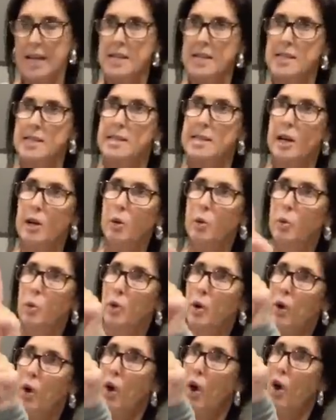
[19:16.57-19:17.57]

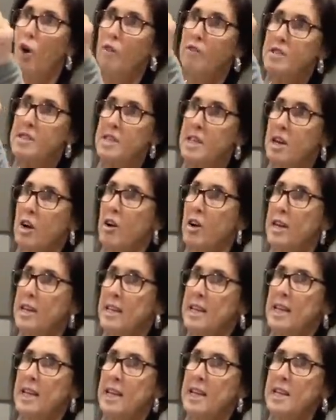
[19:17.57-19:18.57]
So obviously I
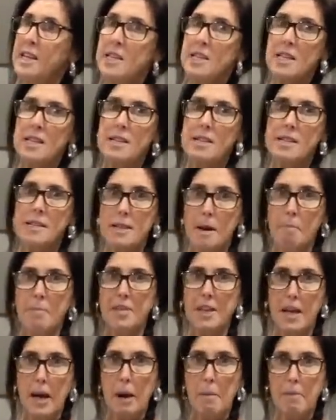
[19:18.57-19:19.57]
need
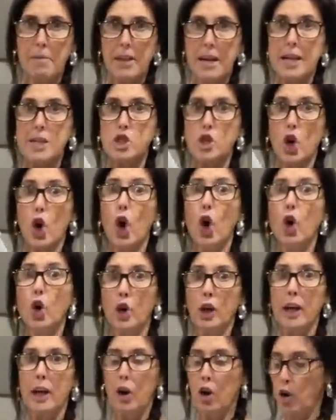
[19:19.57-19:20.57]
something up there to
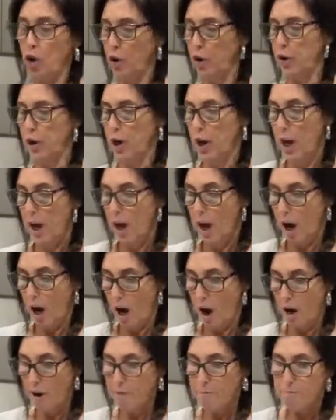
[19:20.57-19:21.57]
hook it on.
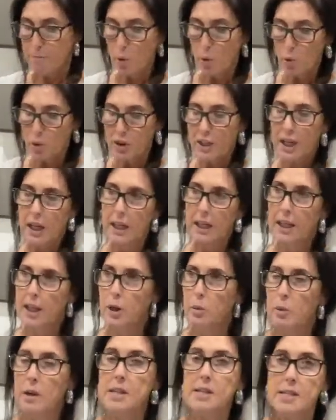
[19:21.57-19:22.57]
I've bought the
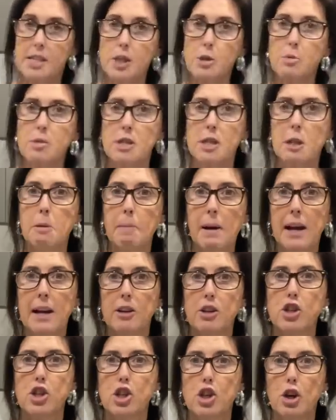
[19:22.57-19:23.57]
clear ones, these was in the
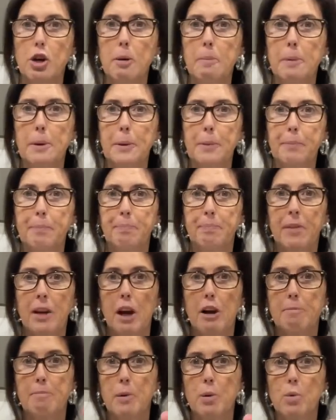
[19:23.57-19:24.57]
Pound Shop.
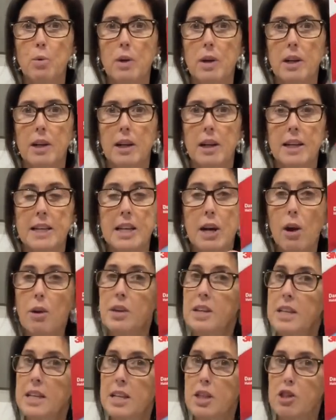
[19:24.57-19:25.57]
I
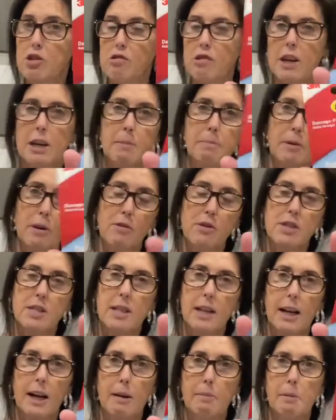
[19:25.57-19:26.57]
only need three, but obviously
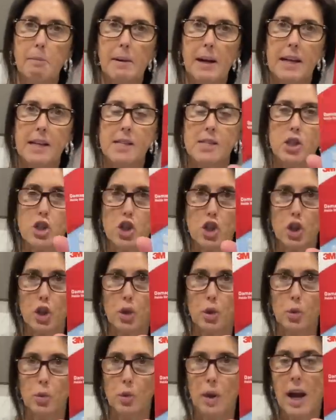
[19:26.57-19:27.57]
they come in packets of
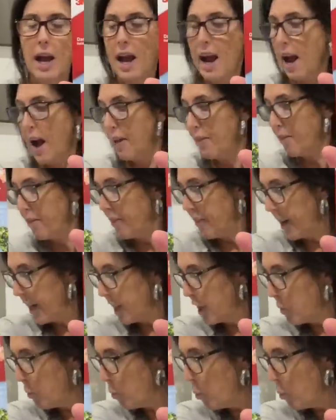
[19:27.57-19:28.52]
two. And they